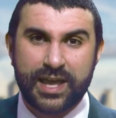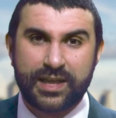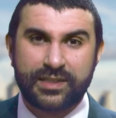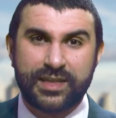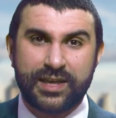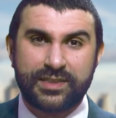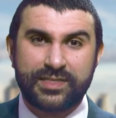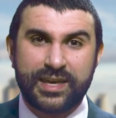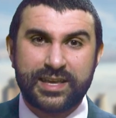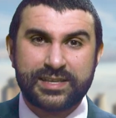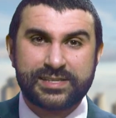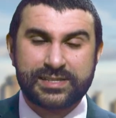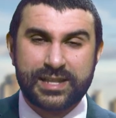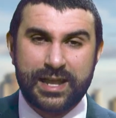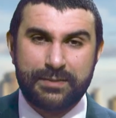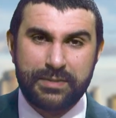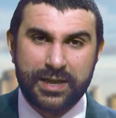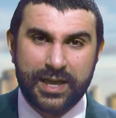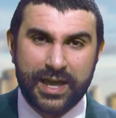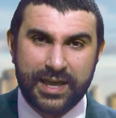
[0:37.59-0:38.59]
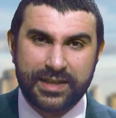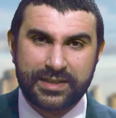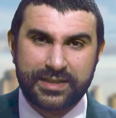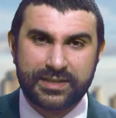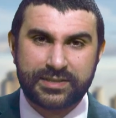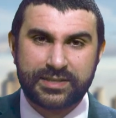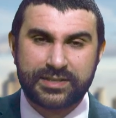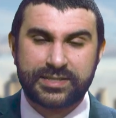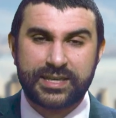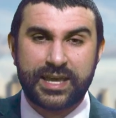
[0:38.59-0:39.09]
that the Islamic
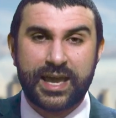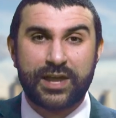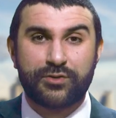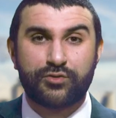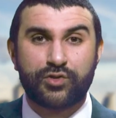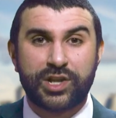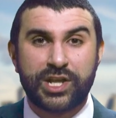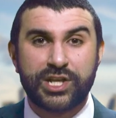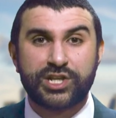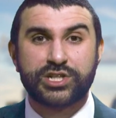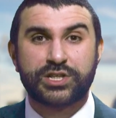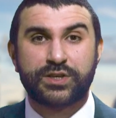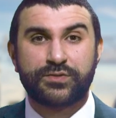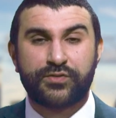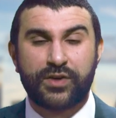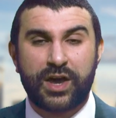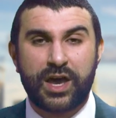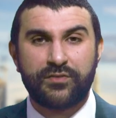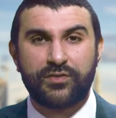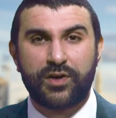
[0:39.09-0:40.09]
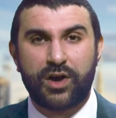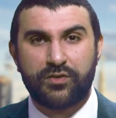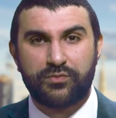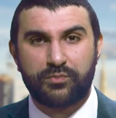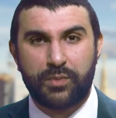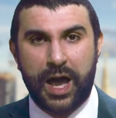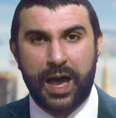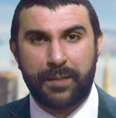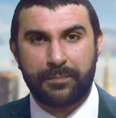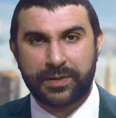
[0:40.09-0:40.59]
identity and religious fervor
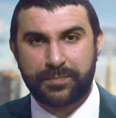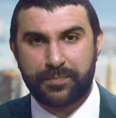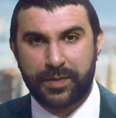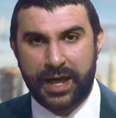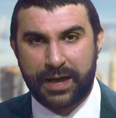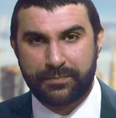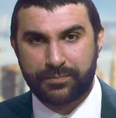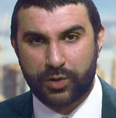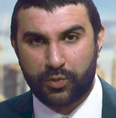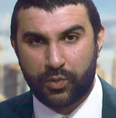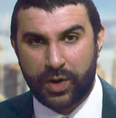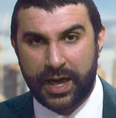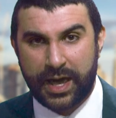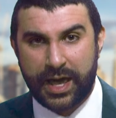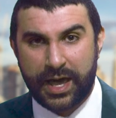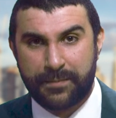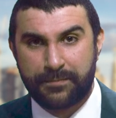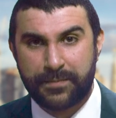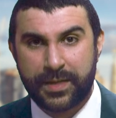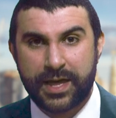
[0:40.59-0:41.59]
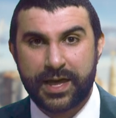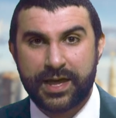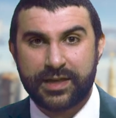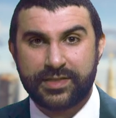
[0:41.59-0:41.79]
of Muhammad bin Abdul Wahab